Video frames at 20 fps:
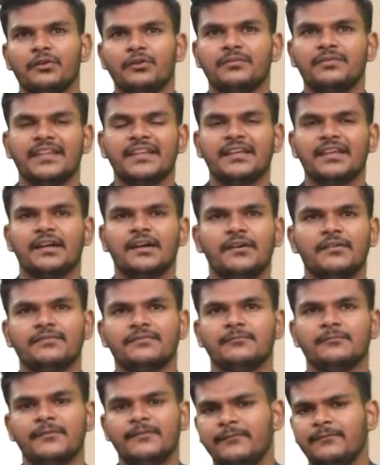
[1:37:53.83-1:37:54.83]
thinking of
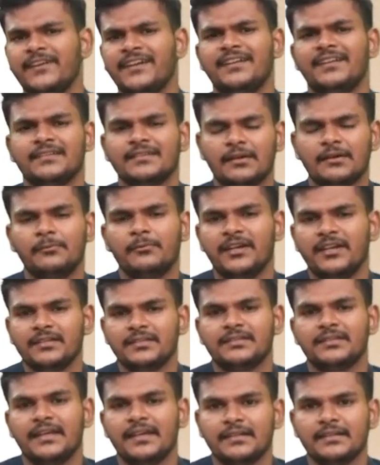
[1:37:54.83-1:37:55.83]
various
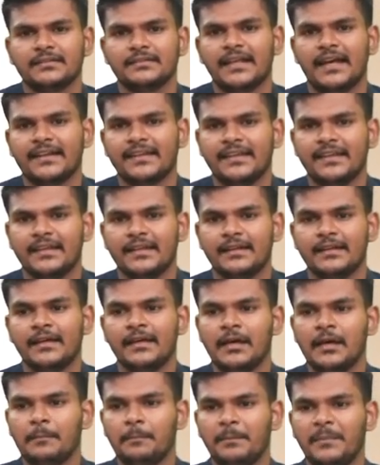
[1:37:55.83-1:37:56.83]
things that can
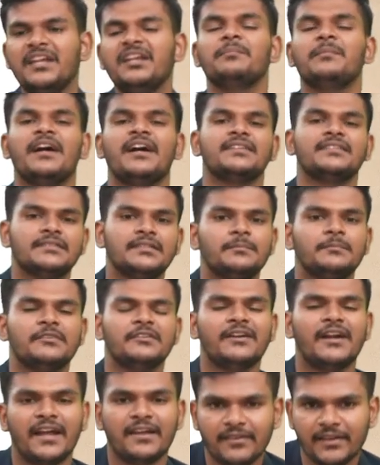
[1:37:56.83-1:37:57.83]
minimize the
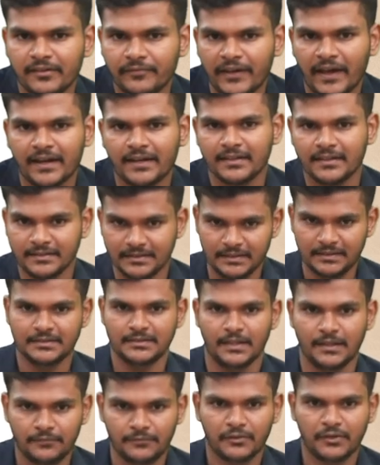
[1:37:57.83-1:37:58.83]
driving factors
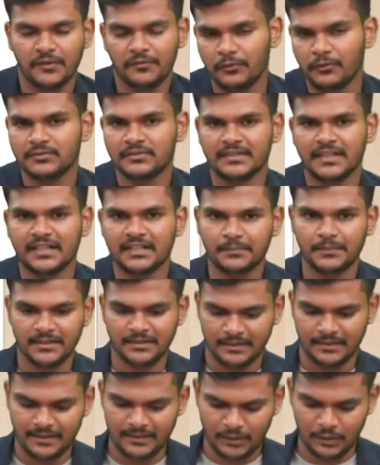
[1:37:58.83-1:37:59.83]
itself. Okay, folks, that's
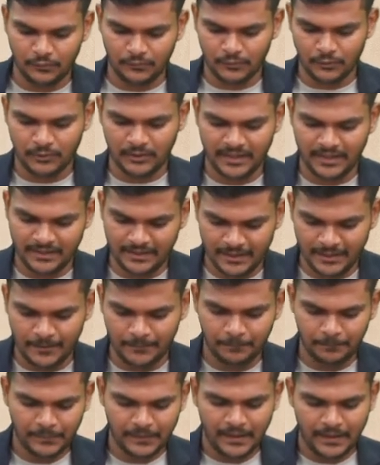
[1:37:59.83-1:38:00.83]
basically the overall idea.
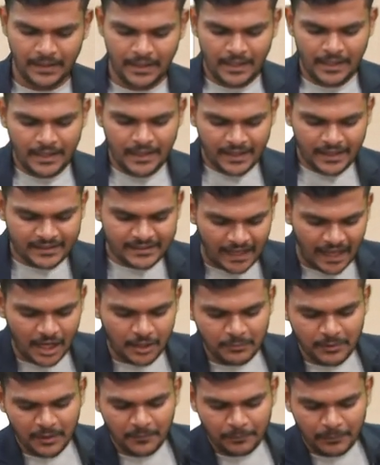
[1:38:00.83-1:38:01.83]
It can
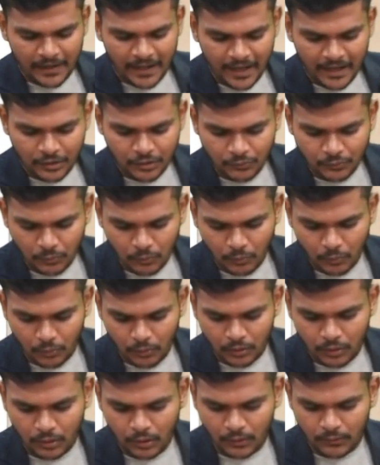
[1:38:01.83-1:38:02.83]
be applied to
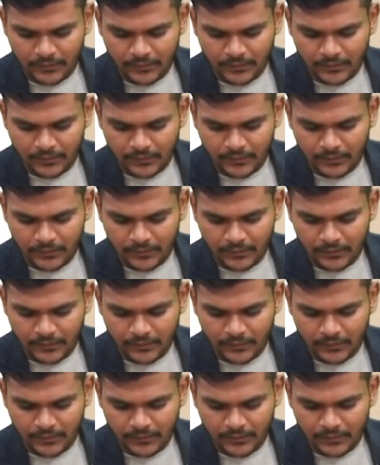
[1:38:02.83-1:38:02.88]
all